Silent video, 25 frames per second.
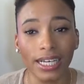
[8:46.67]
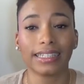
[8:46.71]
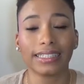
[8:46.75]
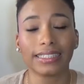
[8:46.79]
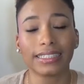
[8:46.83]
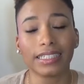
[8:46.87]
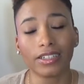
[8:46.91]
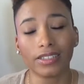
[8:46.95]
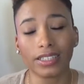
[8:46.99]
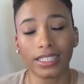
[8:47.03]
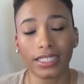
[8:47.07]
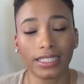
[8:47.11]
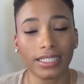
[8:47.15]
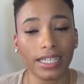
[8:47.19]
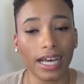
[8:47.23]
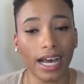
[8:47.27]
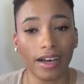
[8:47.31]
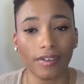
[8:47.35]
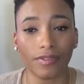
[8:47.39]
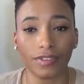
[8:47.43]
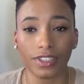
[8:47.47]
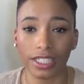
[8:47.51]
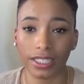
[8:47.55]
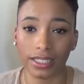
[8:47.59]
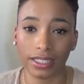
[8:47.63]
The Celtics
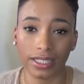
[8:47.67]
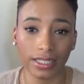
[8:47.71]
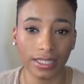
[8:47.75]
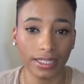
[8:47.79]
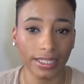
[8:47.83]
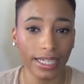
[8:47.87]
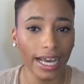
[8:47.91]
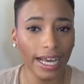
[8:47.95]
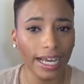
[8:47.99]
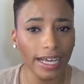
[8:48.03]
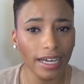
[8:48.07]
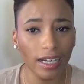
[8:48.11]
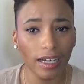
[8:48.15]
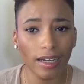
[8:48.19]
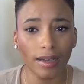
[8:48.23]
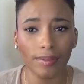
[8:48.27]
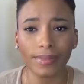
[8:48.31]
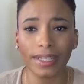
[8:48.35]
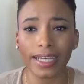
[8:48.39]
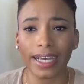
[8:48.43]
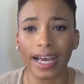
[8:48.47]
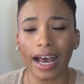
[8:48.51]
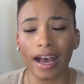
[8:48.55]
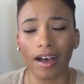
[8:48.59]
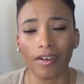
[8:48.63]
have Jason Tatum,
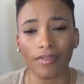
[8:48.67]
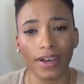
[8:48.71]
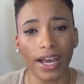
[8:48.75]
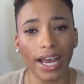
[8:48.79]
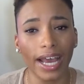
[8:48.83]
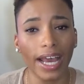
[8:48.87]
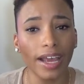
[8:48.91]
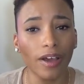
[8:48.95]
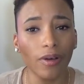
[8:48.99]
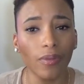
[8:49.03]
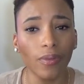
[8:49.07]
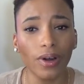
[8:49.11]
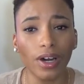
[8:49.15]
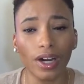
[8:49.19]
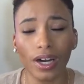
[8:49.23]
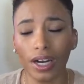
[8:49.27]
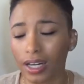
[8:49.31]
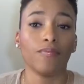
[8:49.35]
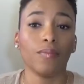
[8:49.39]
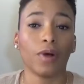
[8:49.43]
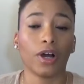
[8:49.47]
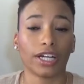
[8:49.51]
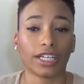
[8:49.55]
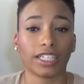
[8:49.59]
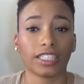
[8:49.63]
they have
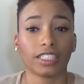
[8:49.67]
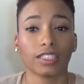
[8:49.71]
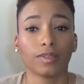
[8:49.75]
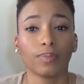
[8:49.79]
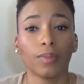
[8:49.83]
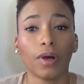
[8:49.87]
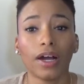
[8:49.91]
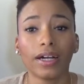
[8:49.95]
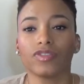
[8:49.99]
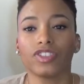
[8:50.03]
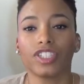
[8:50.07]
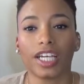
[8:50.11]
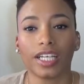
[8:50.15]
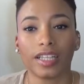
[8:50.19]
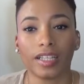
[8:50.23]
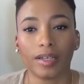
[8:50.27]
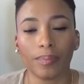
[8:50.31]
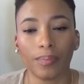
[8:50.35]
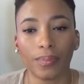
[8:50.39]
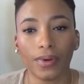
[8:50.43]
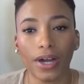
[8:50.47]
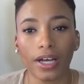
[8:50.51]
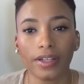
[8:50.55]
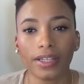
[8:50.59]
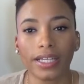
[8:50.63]
Hayward, Marcus Smart,
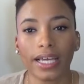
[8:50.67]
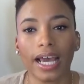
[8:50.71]
Jaylen Brown.